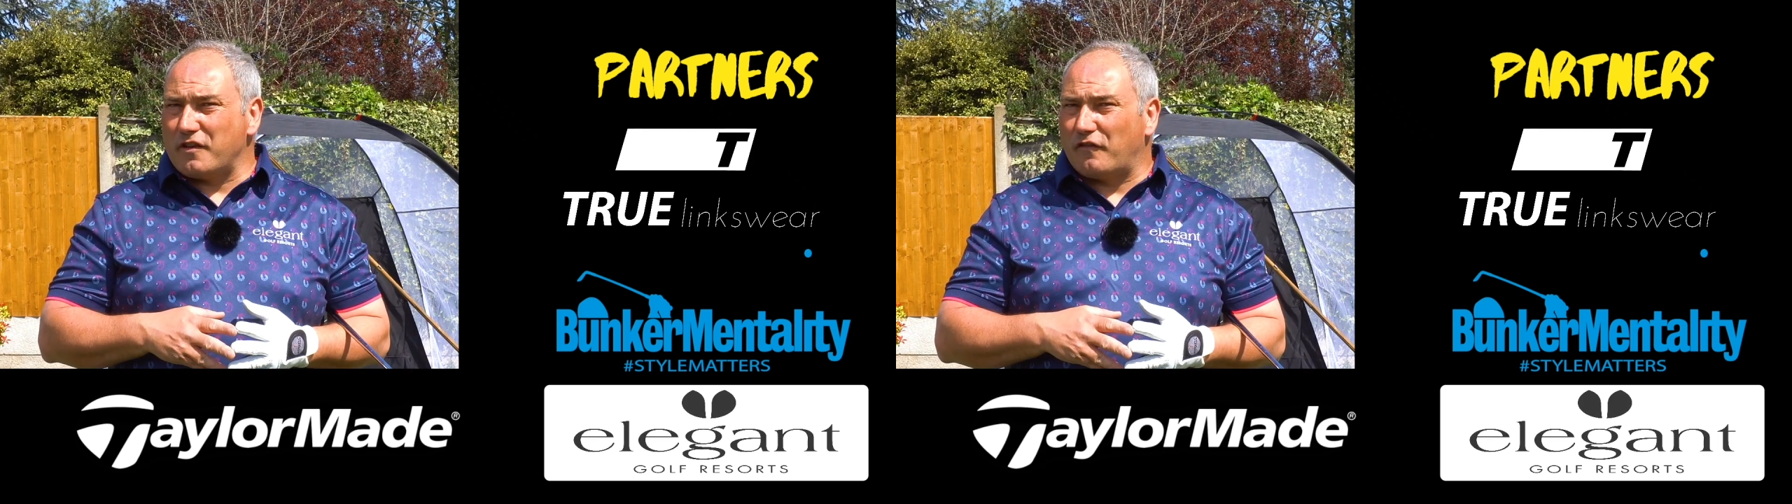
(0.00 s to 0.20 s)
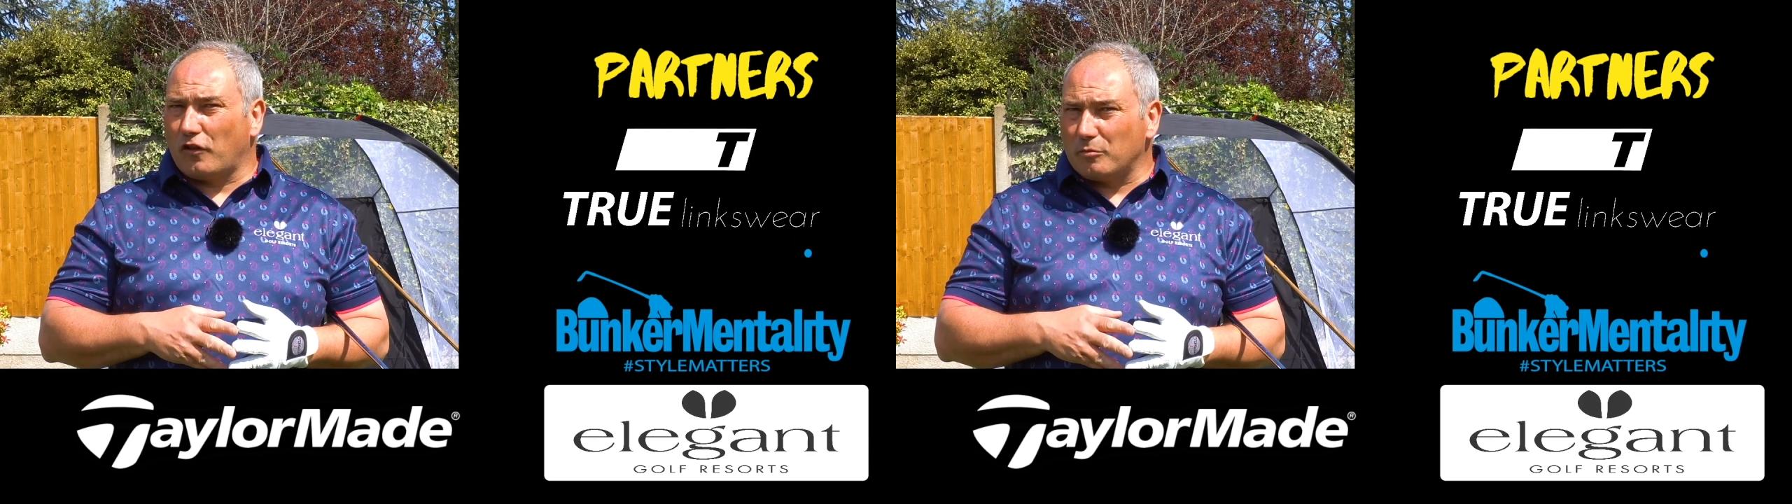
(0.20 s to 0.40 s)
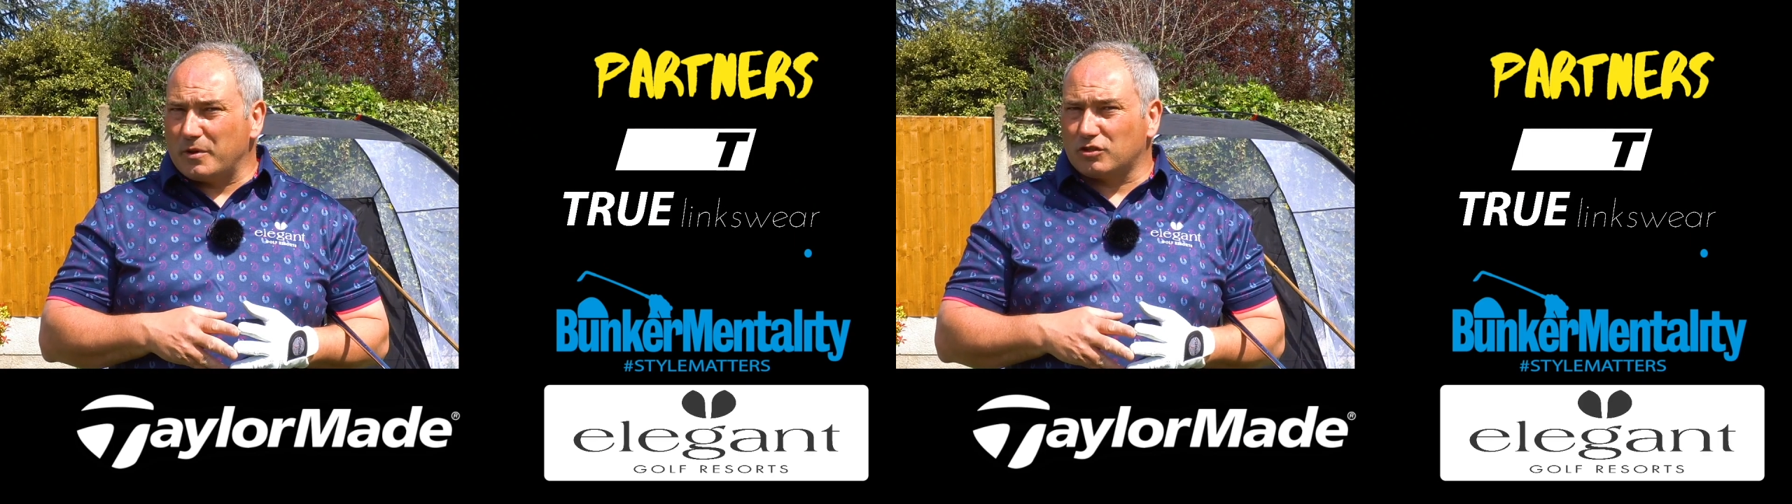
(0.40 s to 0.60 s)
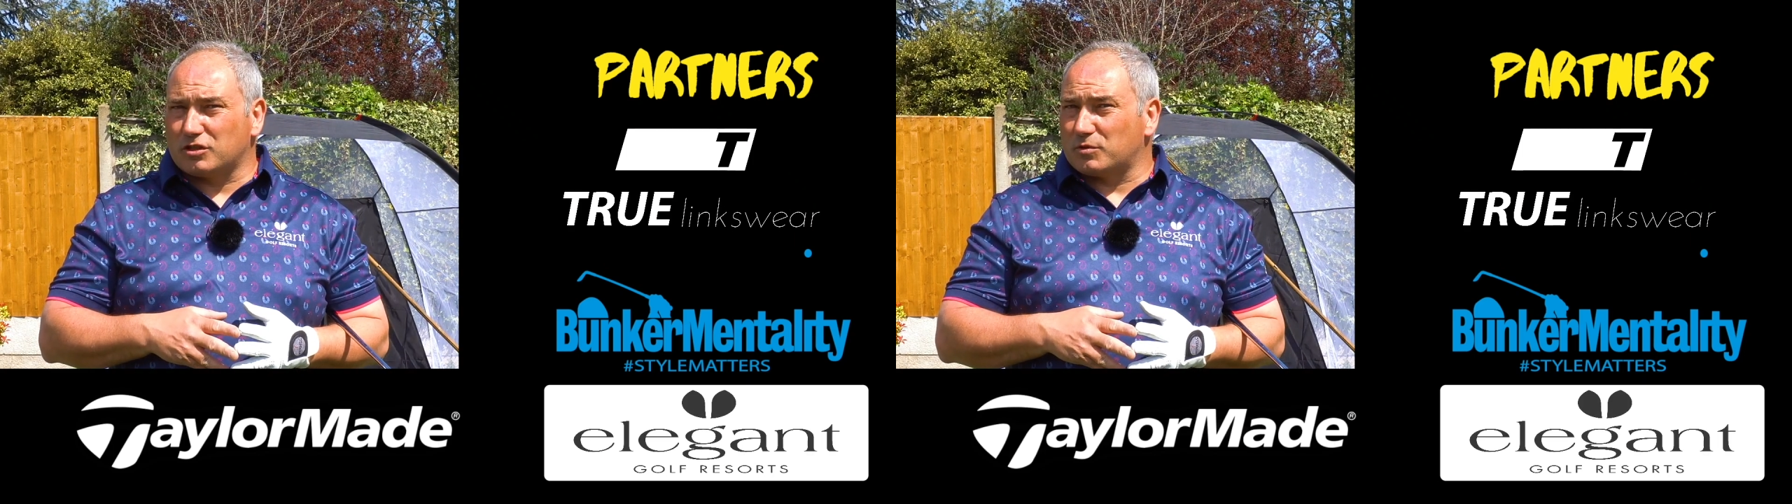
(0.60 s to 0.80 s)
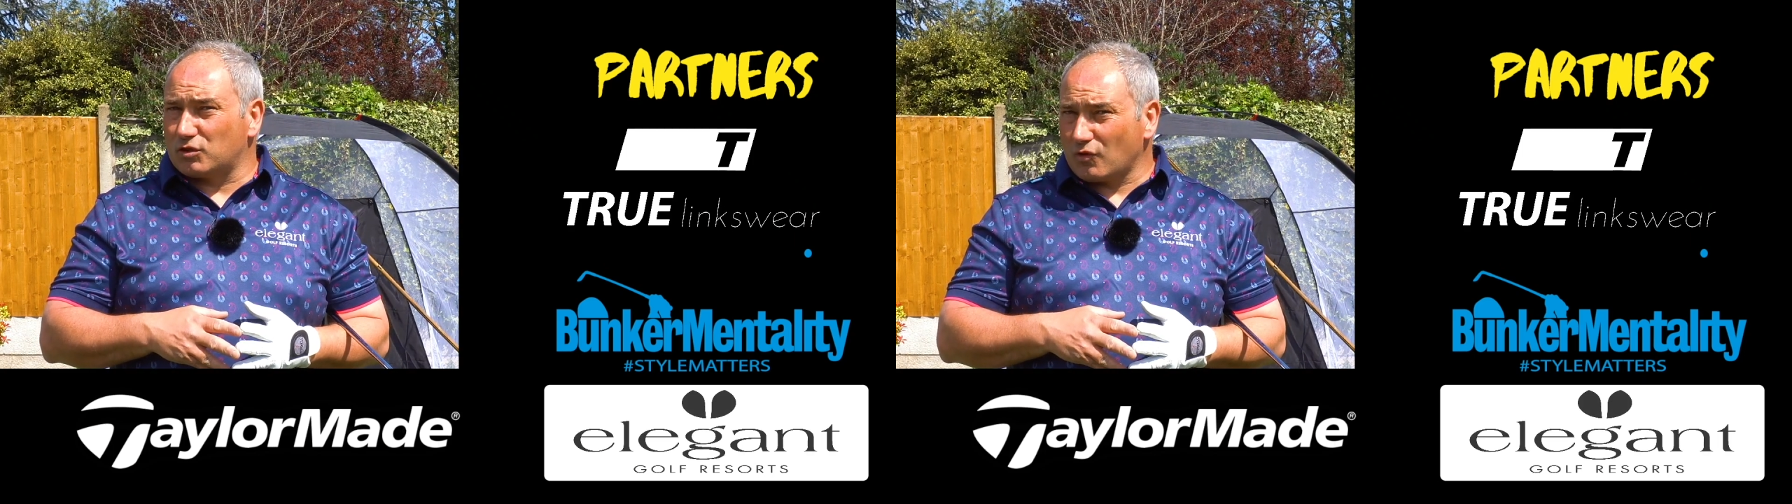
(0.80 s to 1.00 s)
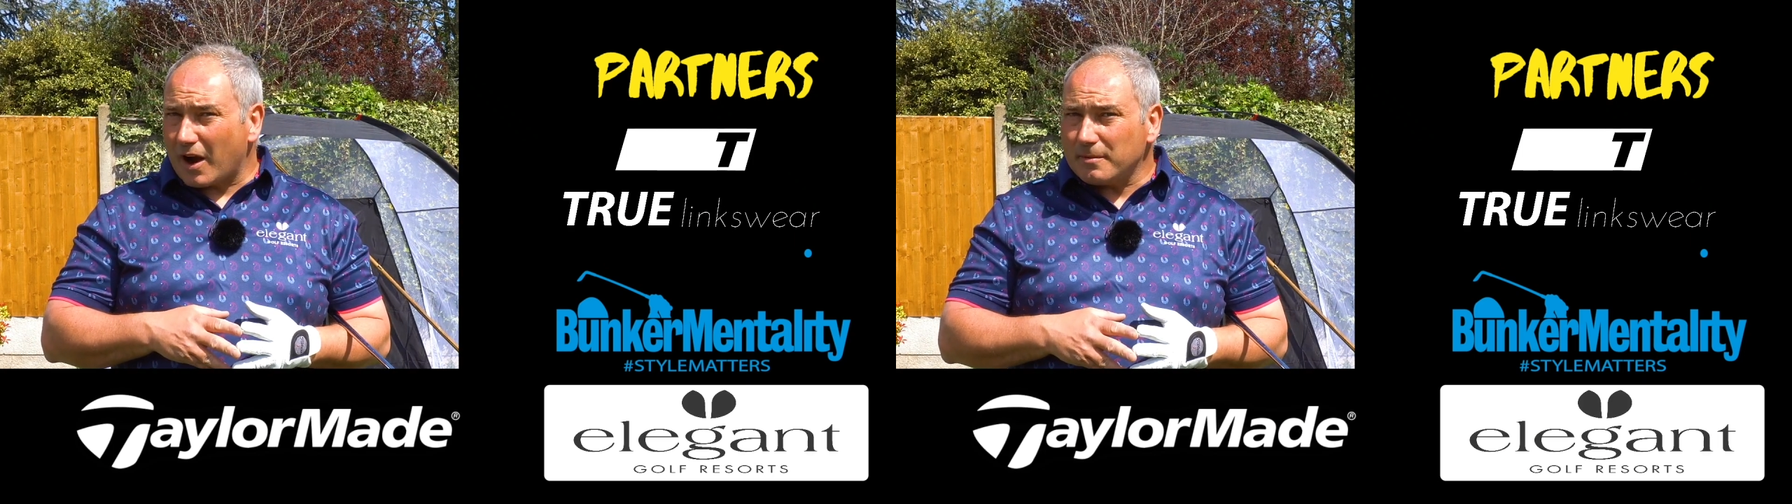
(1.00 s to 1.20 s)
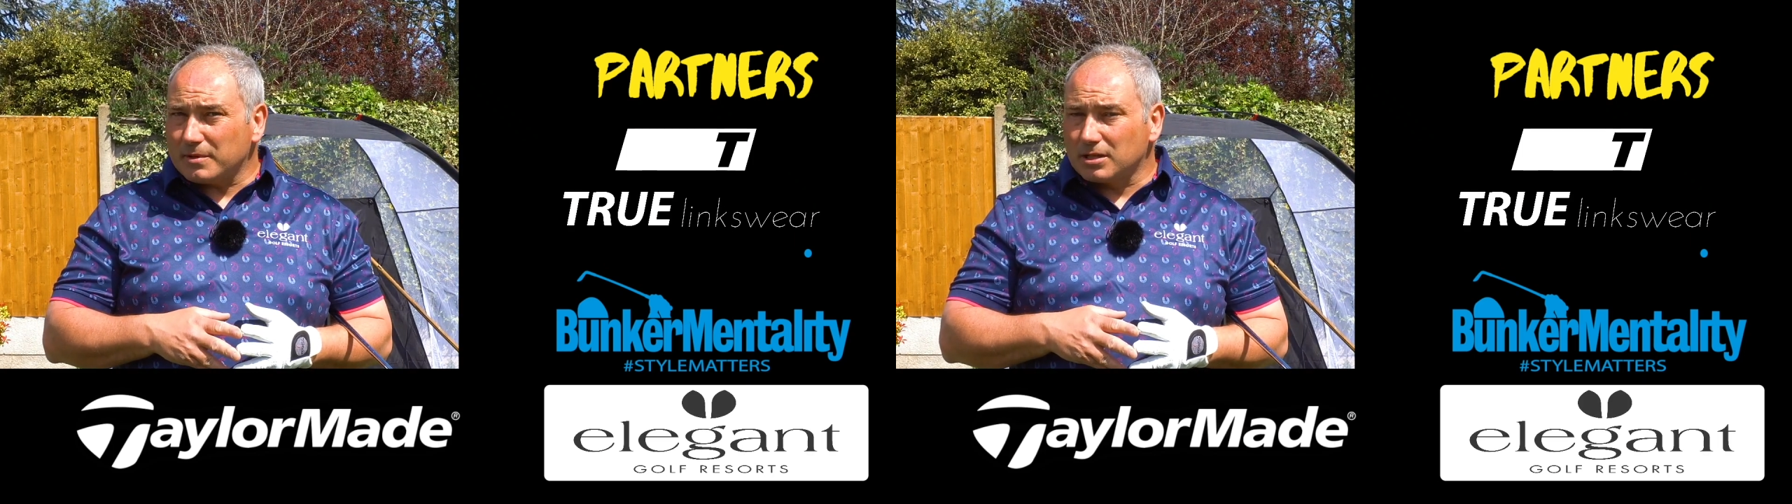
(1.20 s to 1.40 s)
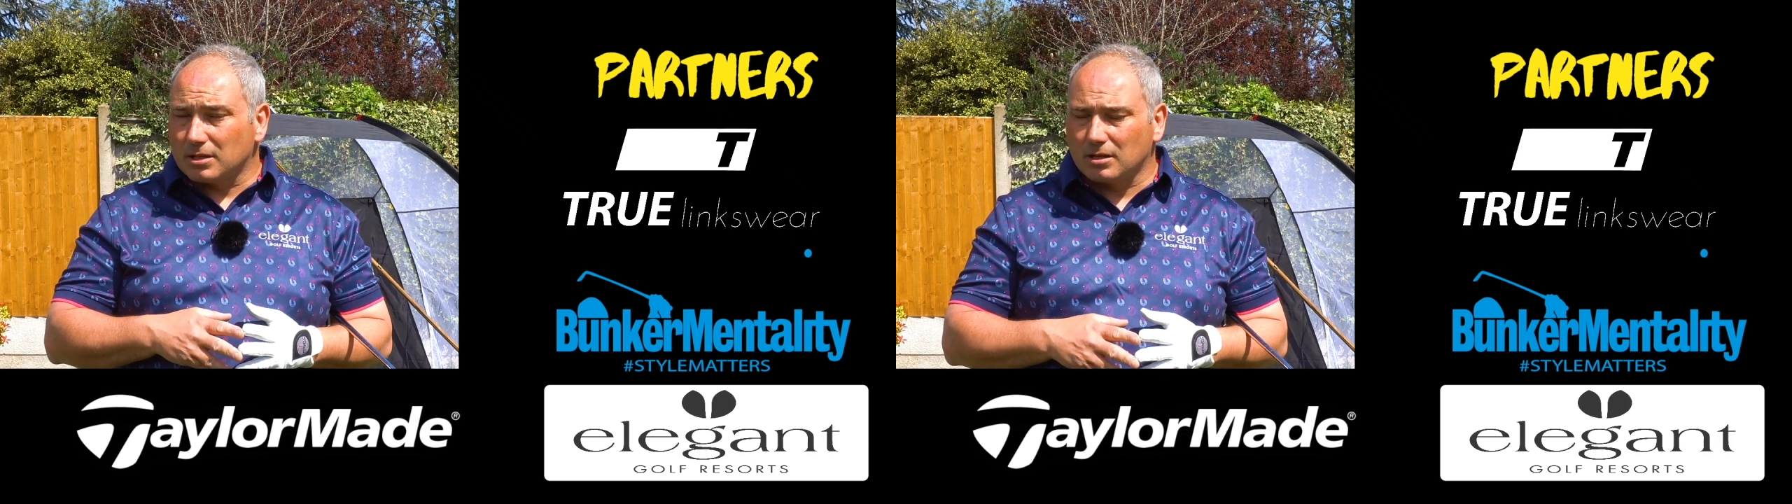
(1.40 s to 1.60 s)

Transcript: followed me or subscribed,